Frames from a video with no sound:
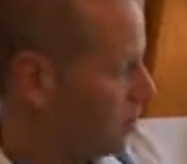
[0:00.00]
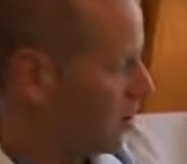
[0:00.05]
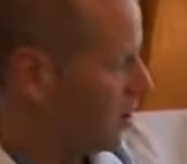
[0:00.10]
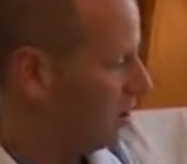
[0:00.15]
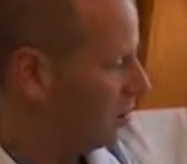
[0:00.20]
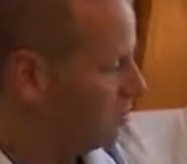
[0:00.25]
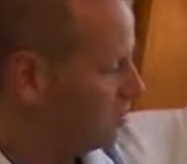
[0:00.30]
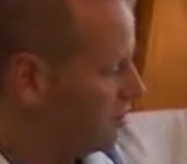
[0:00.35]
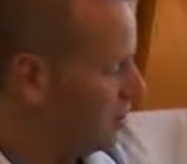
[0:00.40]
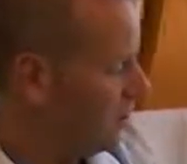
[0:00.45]

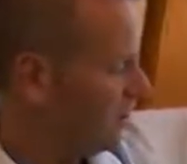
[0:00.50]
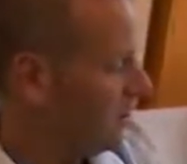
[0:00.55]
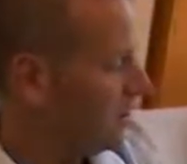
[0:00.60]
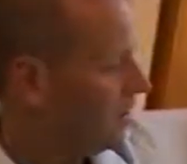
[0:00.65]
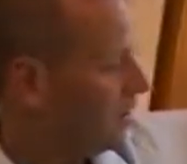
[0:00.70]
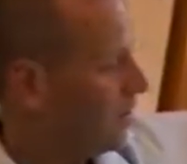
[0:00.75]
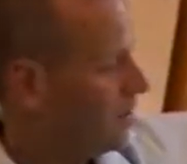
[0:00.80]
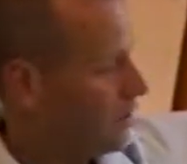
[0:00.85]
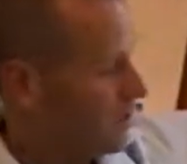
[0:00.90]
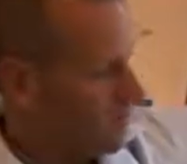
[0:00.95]
closely.
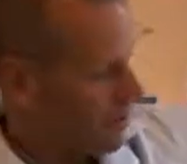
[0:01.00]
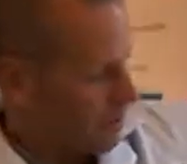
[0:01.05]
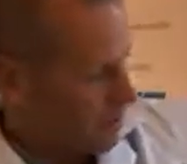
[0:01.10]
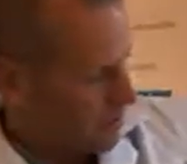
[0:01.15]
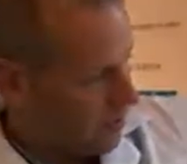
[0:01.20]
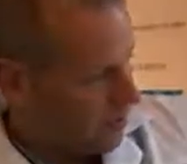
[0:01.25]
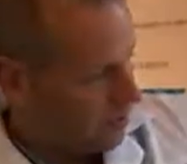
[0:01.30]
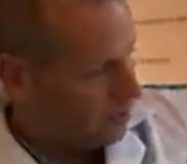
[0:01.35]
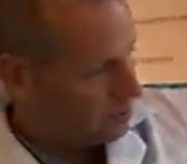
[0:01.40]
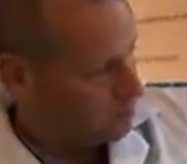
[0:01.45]

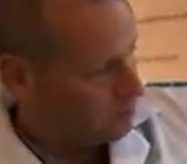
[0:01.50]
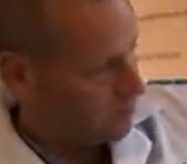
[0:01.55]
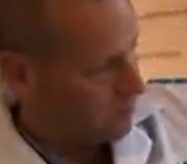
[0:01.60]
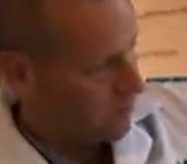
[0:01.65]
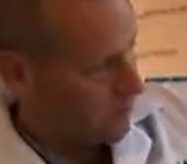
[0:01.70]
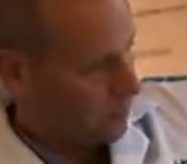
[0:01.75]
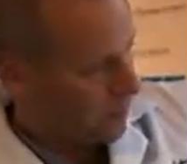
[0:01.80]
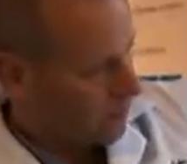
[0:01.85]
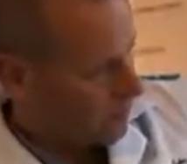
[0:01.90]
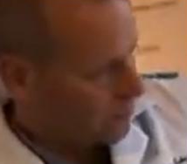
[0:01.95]
He's
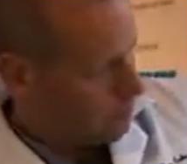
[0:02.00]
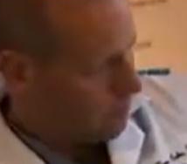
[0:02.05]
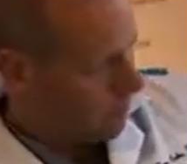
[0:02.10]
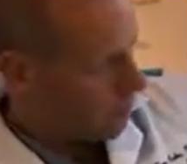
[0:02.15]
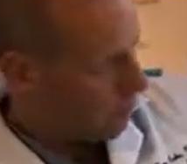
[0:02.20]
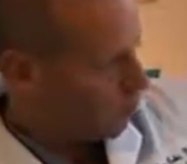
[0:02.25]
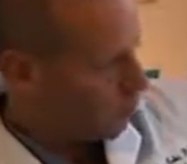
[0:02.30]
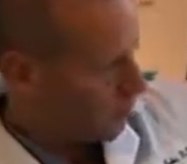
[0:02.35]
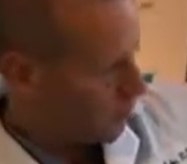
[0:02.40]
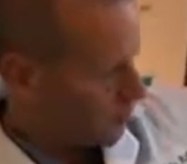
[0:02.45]

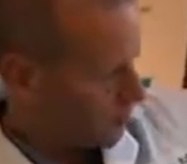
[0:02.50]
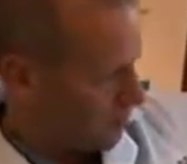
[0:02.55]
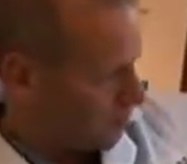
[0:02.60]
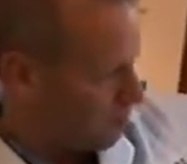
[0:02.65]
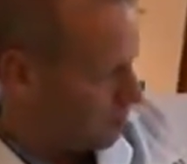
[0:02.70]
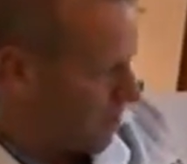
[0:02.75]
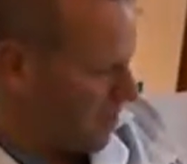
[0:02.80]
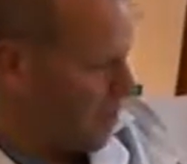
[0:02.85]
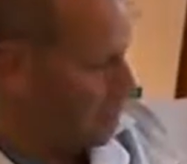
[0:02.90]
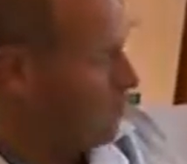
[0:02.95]
been one of the
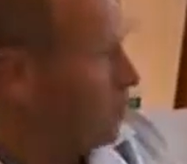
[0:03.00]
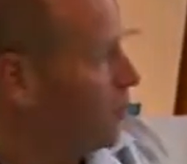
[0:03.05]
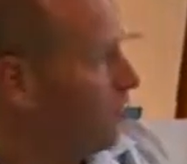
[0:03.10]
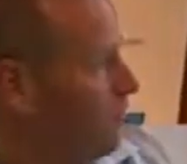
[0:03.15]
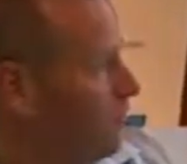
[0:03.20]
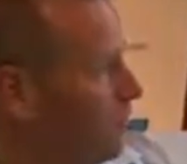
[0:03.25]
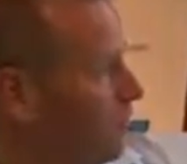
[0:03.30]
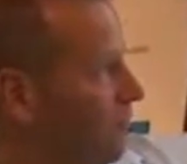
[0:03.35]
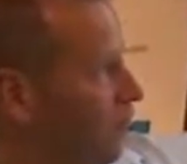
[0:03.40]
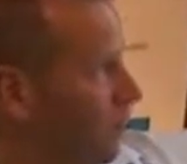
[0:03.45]
big
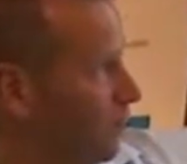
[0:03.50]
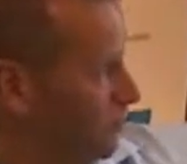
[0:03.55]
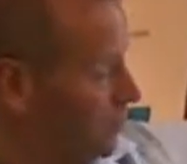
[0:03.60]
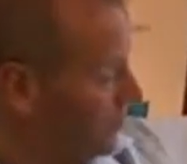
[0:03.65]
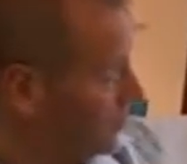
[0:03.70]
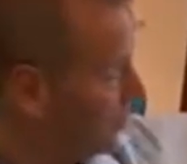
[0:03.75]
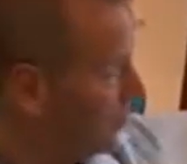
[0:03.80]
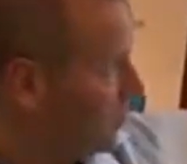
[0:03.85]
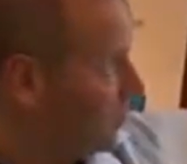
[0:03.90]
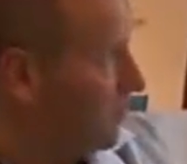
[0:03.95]
moving
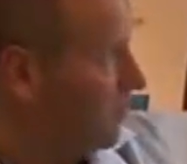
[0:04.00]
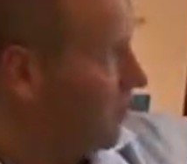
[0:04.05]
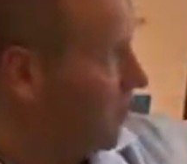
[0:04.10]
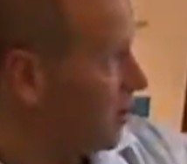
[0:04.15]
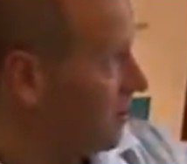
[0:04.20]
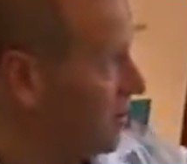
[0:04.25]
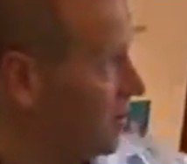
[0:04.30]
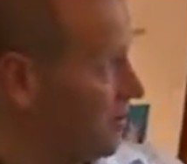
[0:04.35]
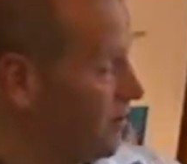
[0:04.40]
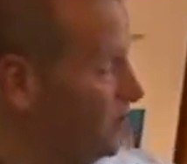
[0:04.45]
forces in the
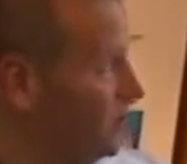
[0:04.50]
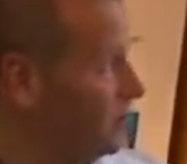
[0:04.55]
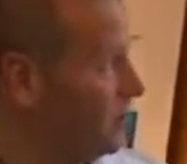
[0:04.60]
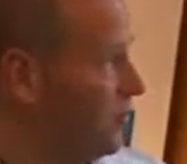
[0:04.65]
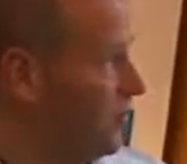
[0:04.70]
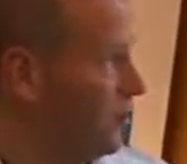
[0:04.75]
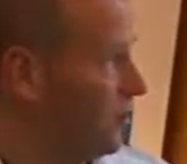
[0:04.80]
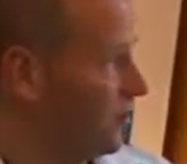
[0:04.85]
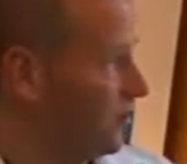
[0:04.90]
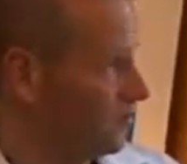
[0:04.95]
development of this
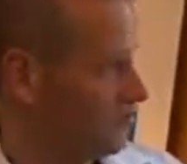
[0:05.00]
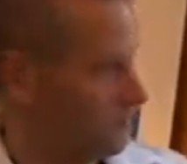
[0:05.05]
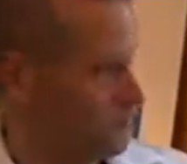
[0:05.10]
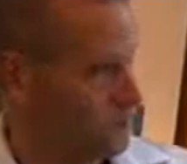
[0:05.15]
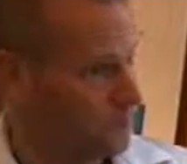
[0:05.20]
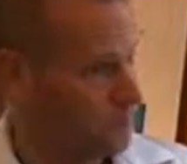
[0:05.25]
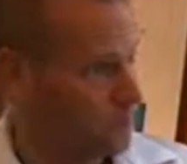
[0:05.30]
field.